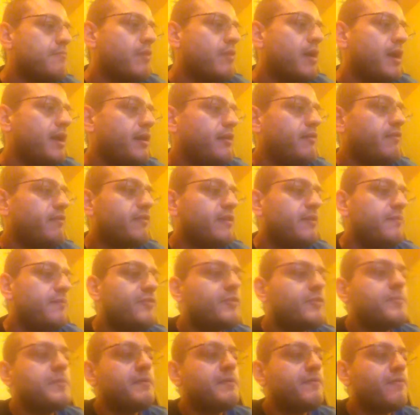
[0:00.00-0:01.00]
Brain
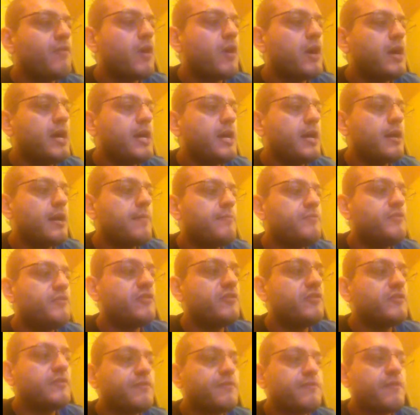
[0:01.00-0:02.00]
seems to be frying. I'm
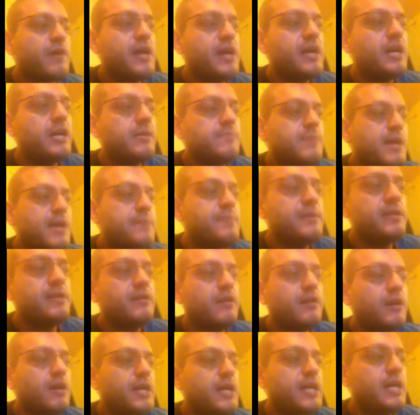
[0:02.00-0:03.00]
just afraid I may be
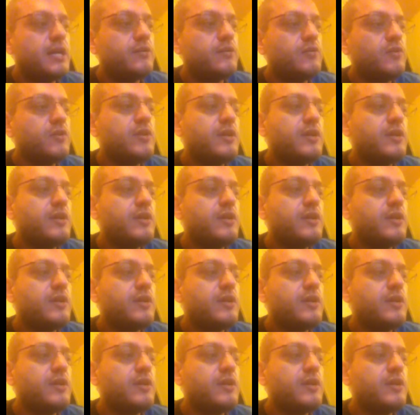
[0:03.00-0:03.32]
dying.